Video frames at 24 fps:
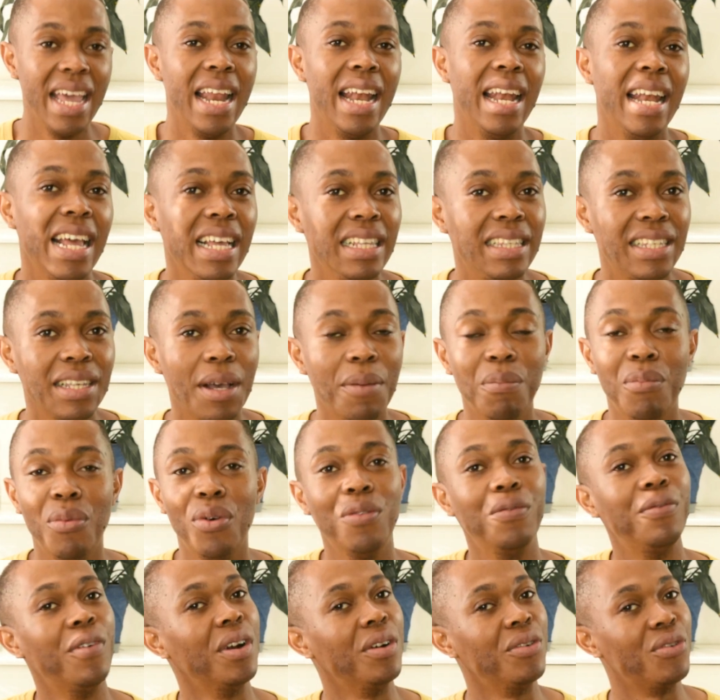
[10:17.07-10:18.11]
let's
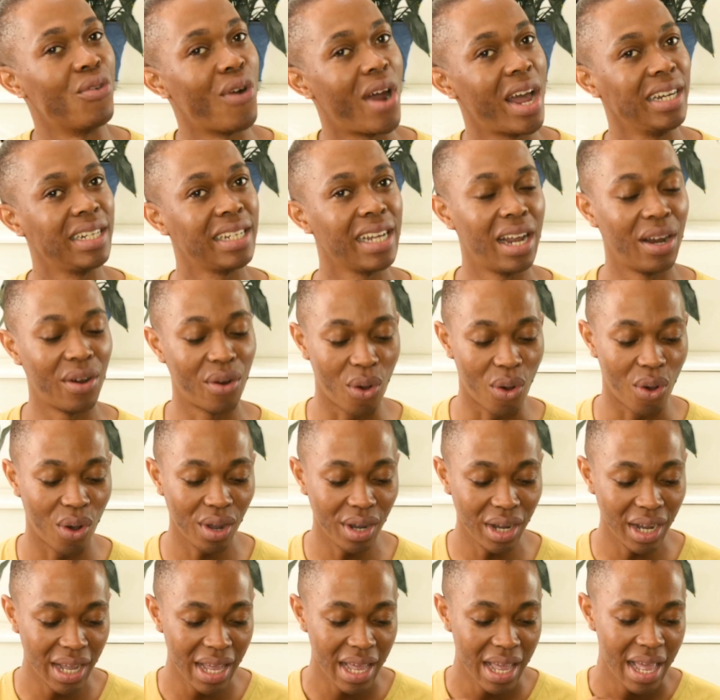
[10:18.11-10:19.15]
move right
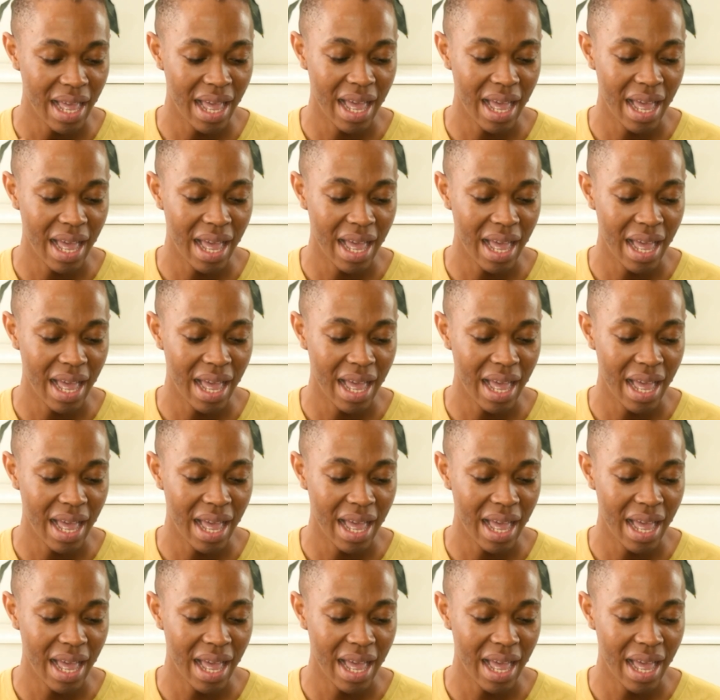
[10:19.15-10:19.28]
along.